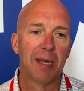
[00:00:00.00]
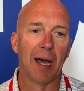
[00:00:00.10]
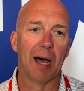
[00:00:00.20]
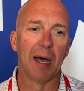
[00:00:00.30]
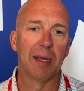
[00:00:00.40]

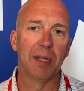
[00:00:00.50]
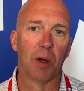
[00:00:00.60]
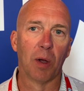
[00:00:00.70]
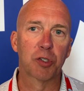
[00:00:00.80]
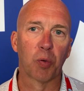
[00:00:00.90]

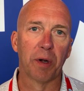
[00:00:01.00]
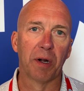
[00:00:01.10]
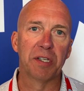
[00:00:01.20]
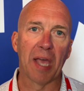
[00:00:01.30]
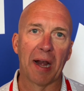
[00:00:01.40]
On Twitter,
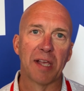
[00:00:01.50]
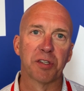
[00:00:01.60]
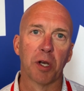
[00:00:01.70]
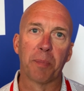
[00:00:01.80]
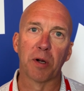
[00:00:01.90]
he kind of has
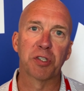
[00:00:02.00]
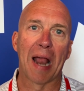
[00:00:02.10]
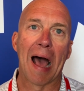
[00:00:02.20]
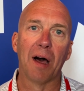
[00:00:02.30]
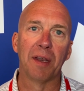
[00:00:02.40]
a little
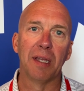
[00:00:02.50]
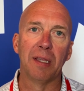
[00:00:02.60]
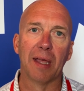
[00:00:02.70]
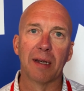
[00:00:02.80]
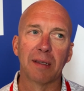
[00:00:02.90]
personality
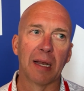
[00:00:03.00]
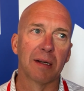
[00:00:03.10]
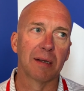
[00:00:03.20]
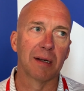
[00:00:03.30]
that